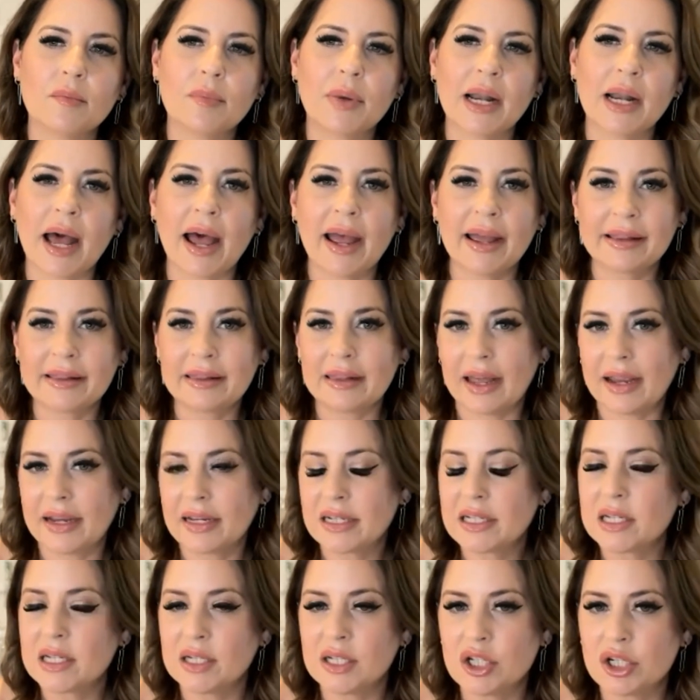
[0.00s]
But I
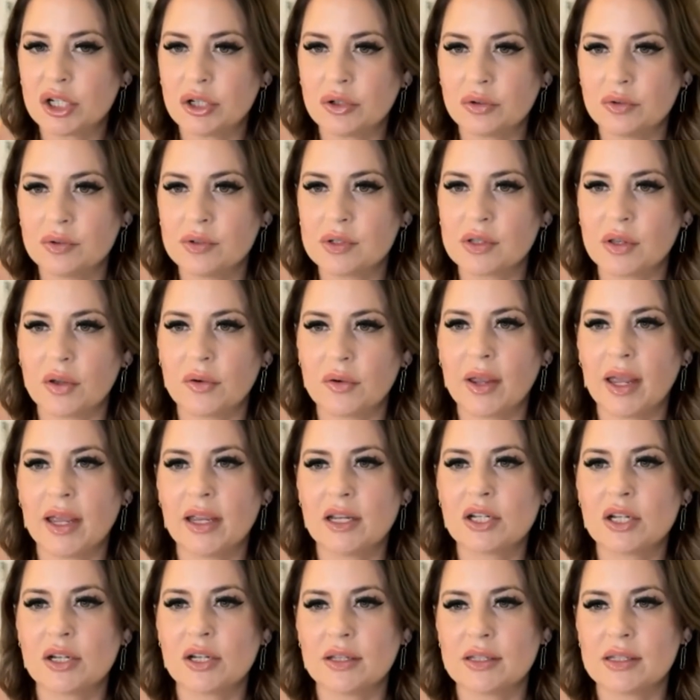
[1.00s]
like to choose
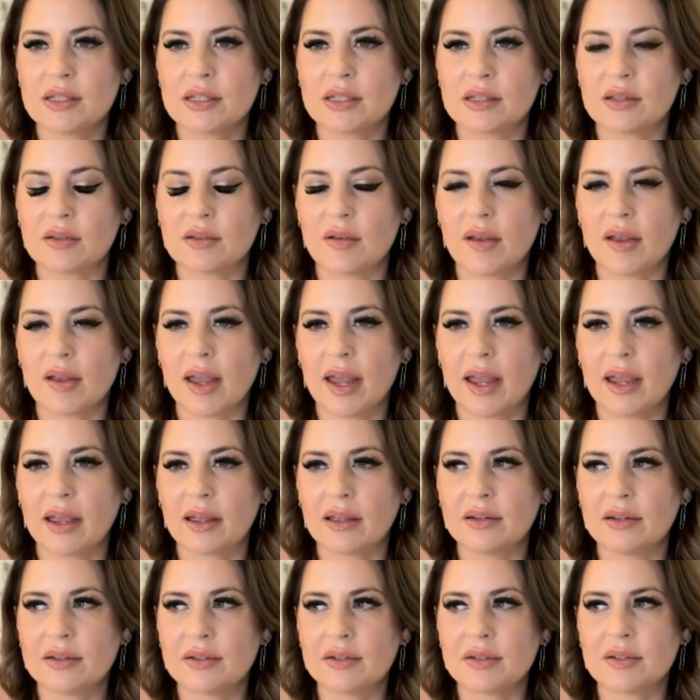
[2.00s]
locations
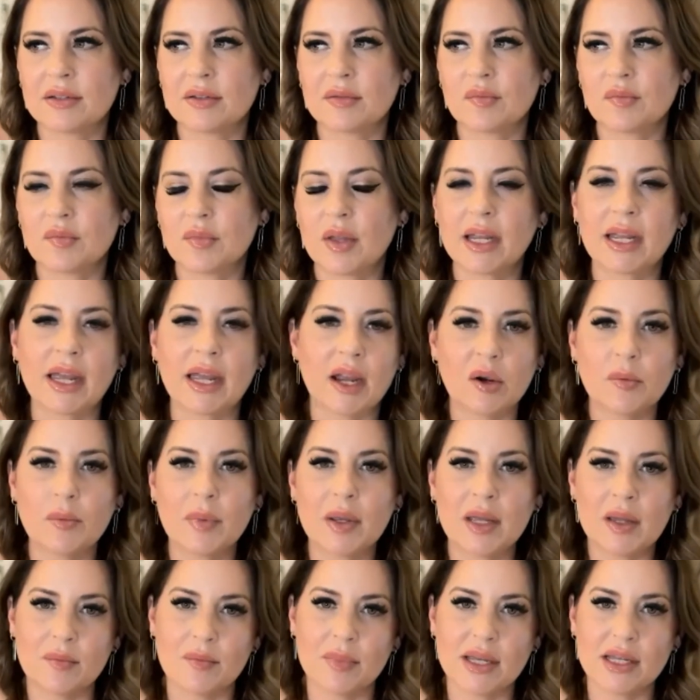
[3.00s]
and like
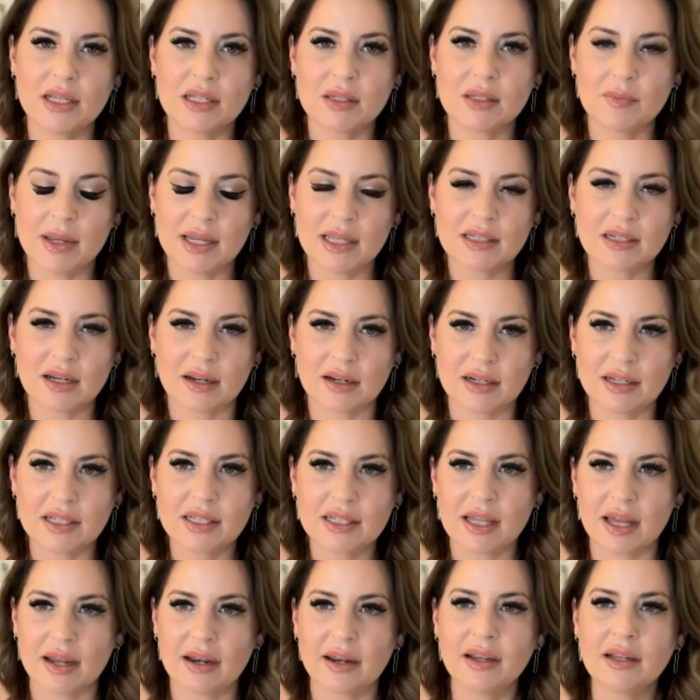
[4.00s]
Airbnbs based on
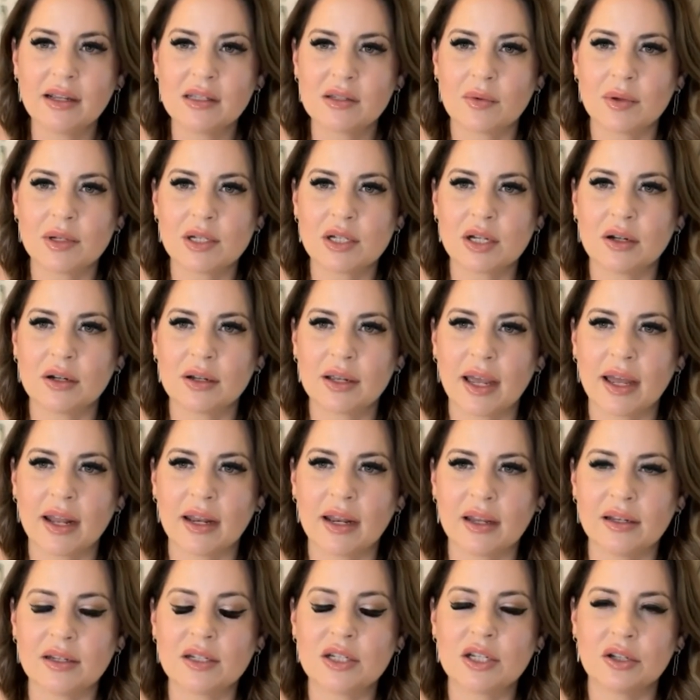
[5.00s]
aesthetics, which I'll
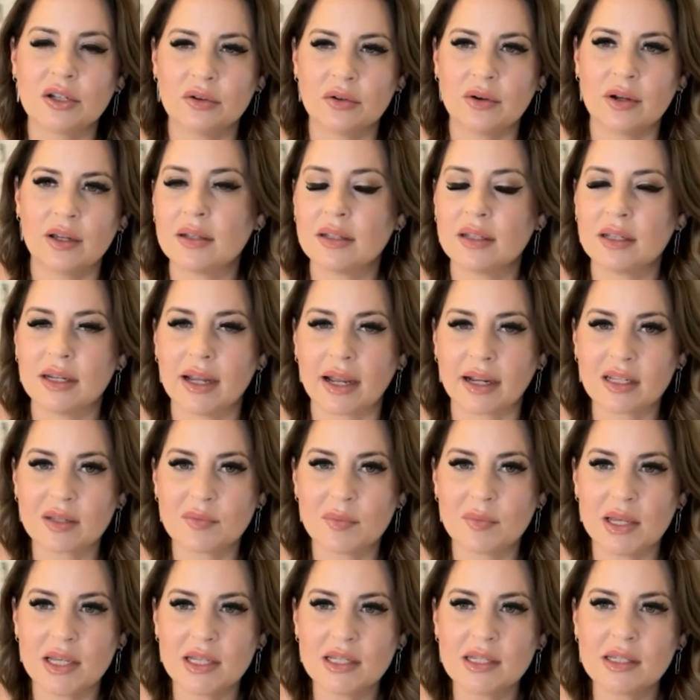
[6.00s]
get into in the
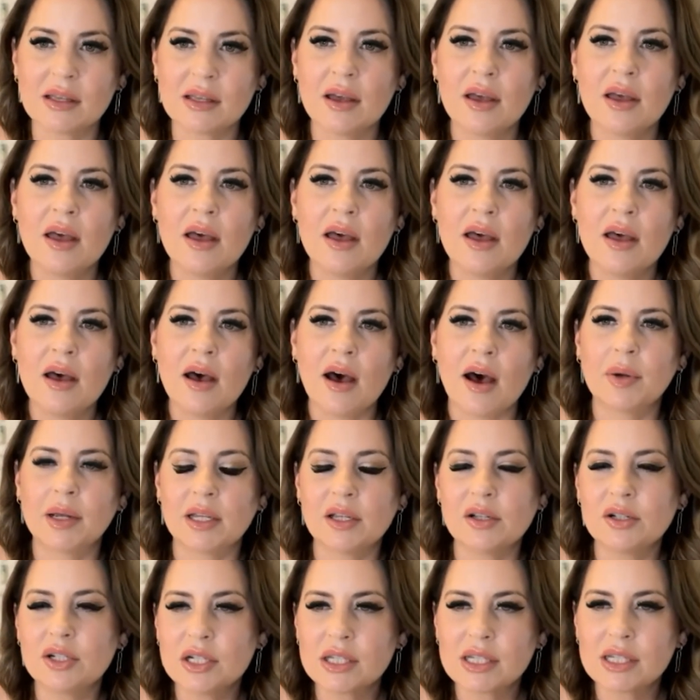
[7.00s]
next piece
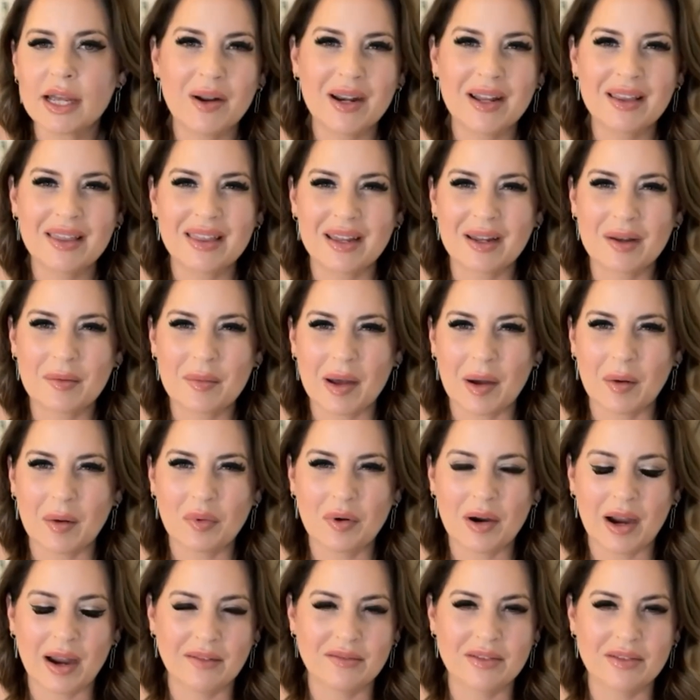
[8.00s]
but you just want to think
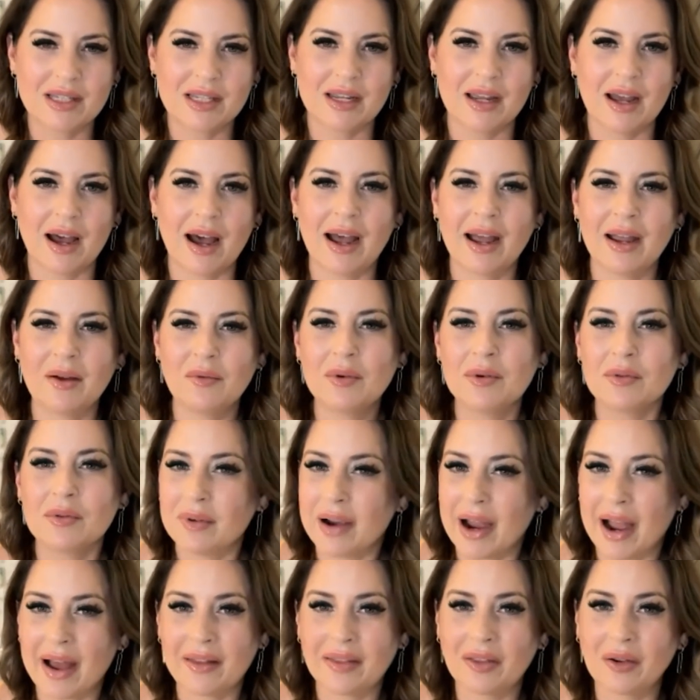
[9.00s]
about privacy. I would
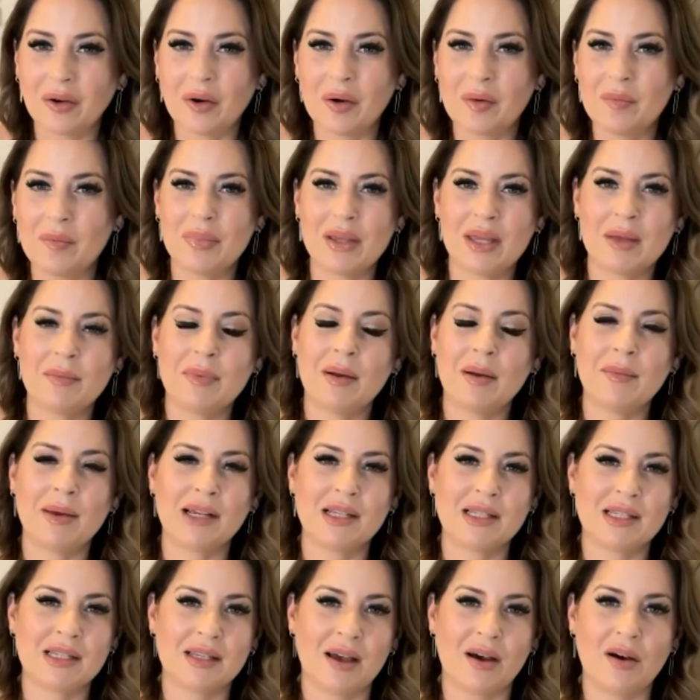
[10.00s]
rather be by
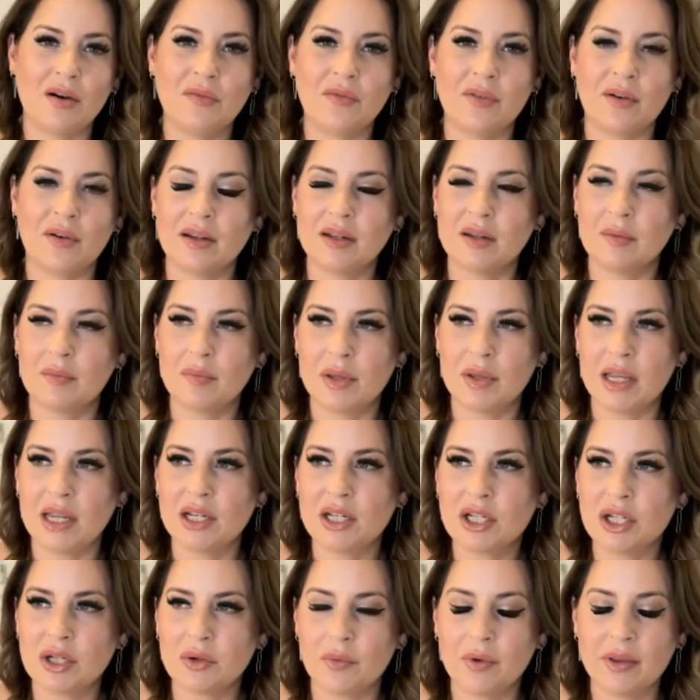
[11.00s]
myself on a
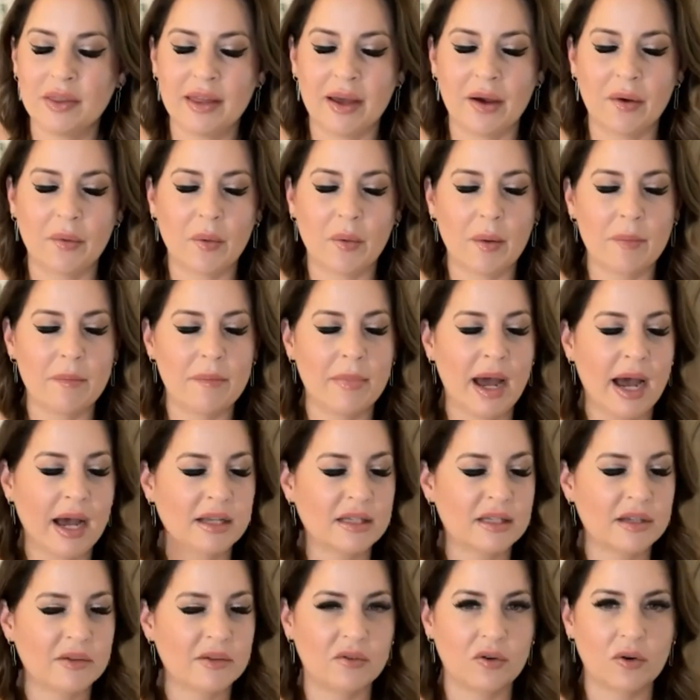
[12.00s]
beach without a
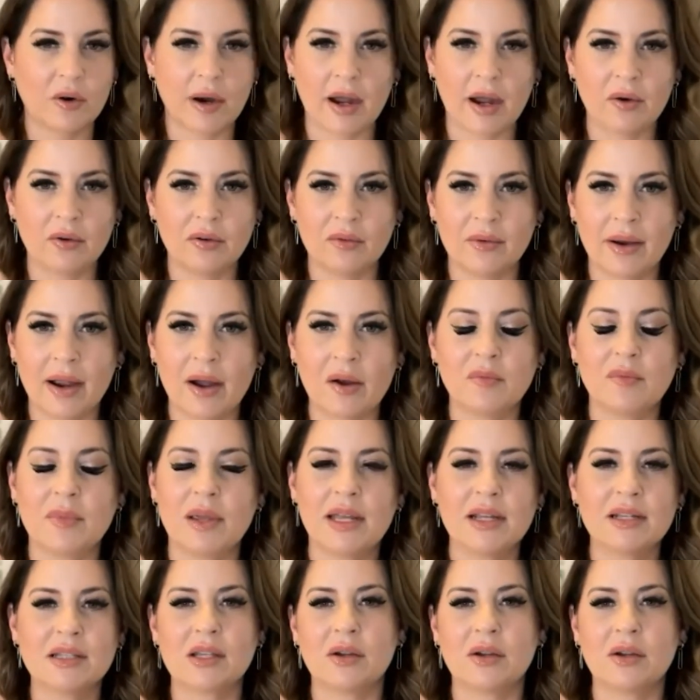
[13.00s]
massive crowd around
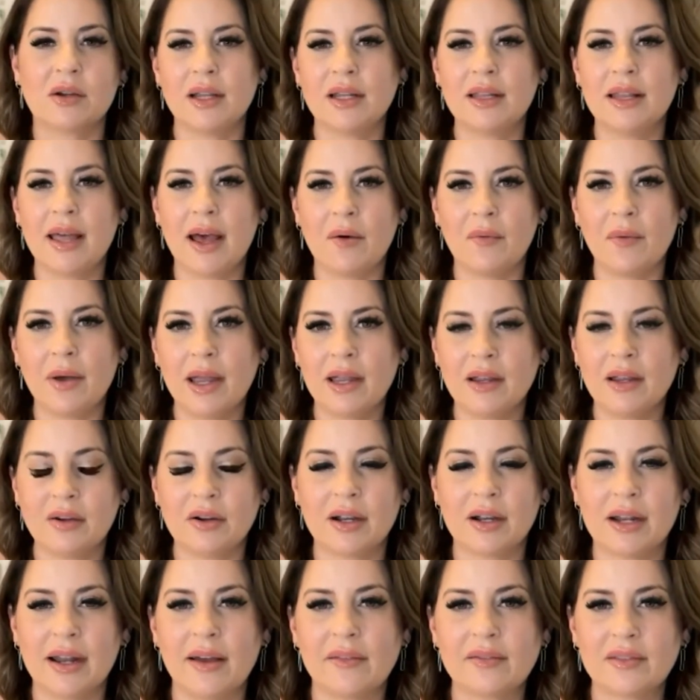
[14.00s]
me. So, in that way,
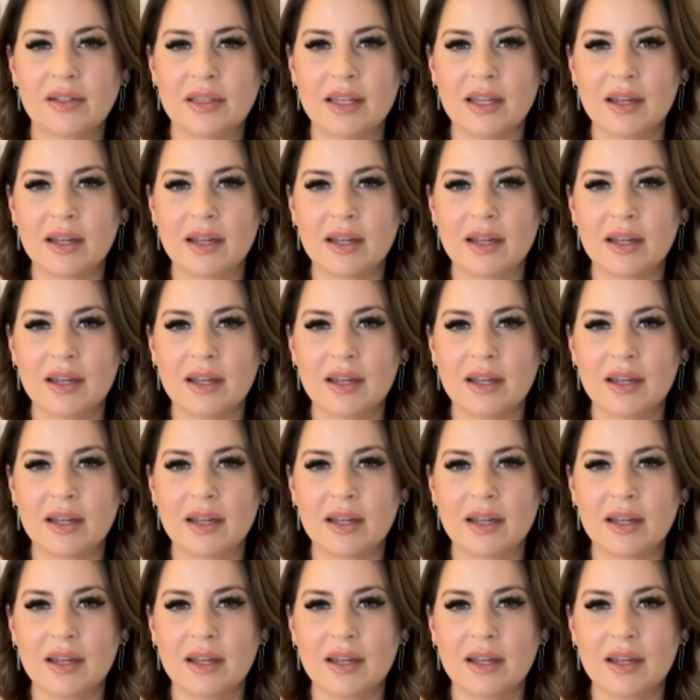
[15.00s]
you're going to, to